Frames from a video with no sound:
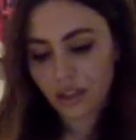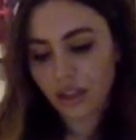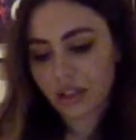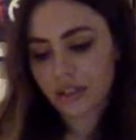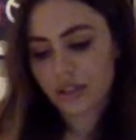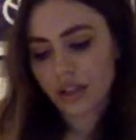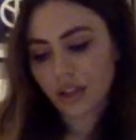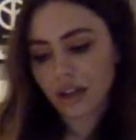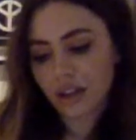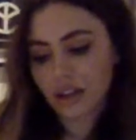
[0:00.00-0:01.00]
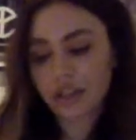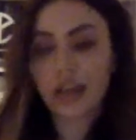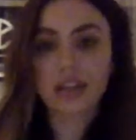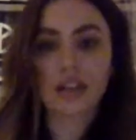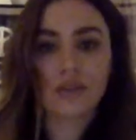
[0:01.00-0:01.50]
And uh,
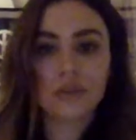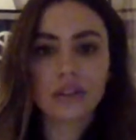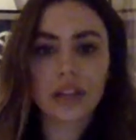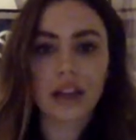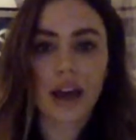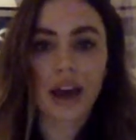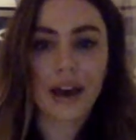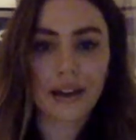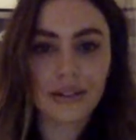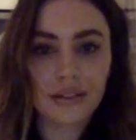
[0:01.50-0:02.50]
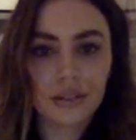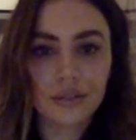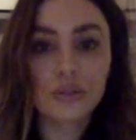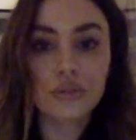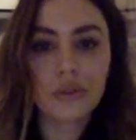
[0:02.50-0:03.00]
again, I don't want to like add
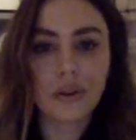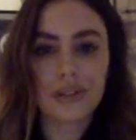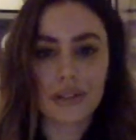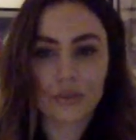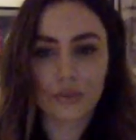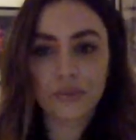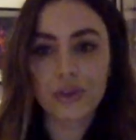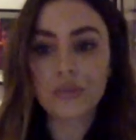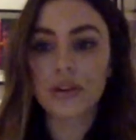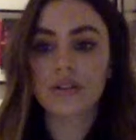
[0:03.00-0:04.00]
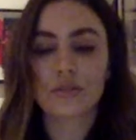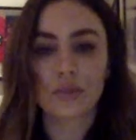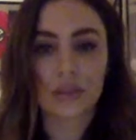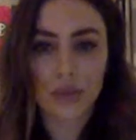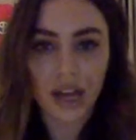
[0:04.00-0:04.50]
new chords. I just want to rearrange the
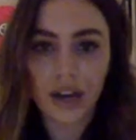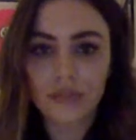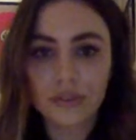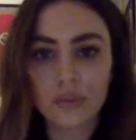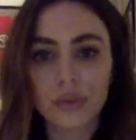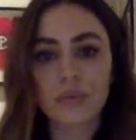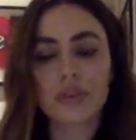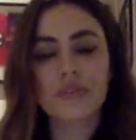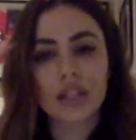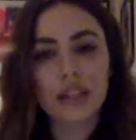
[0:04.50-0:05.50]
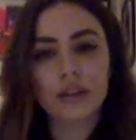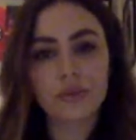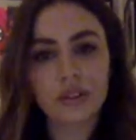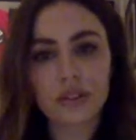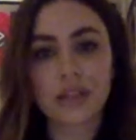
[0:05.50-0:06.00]
ones we have. So we, we feel like
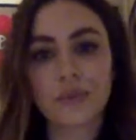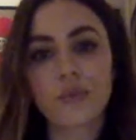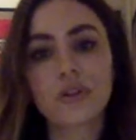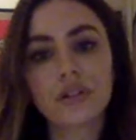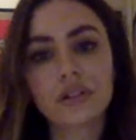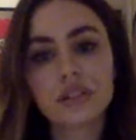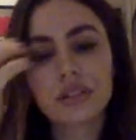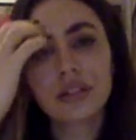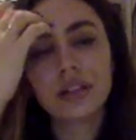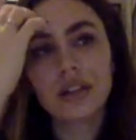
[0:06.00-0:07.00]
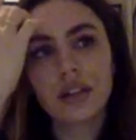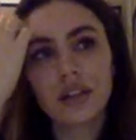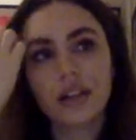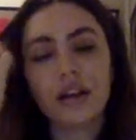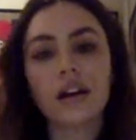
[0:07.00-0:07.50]
we're in the same world.
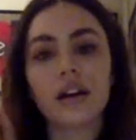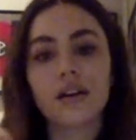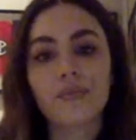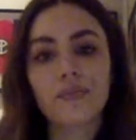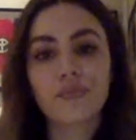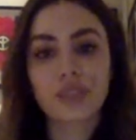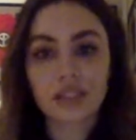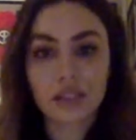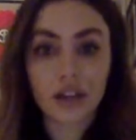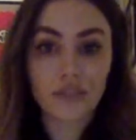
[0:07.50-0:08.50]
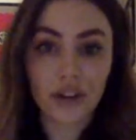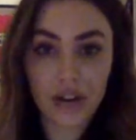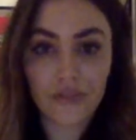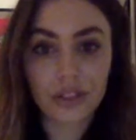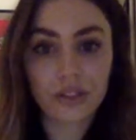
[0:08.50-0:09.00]
Um, this is not for
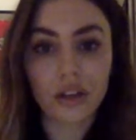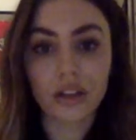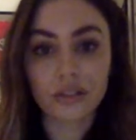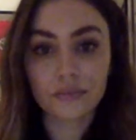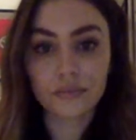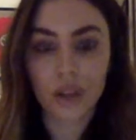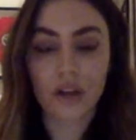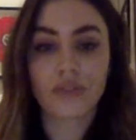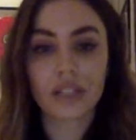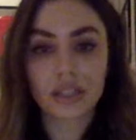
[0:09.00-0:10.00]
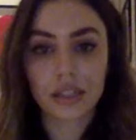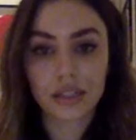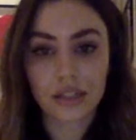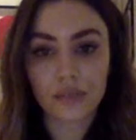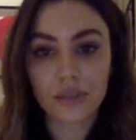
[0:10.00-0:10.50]
every song. Obviously,
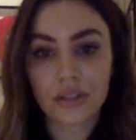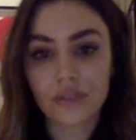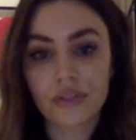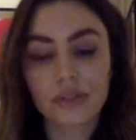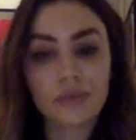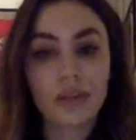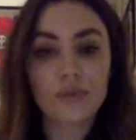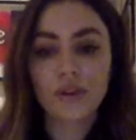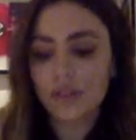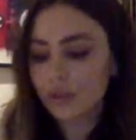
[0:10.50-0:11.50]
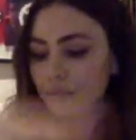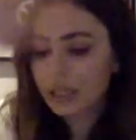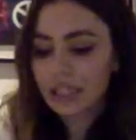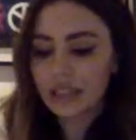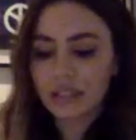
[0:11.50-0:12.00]
it's going to be different. Sometimes you have a
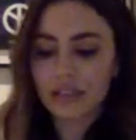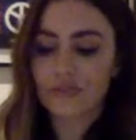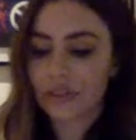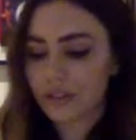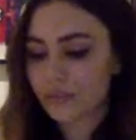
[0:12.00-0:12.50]
completely different.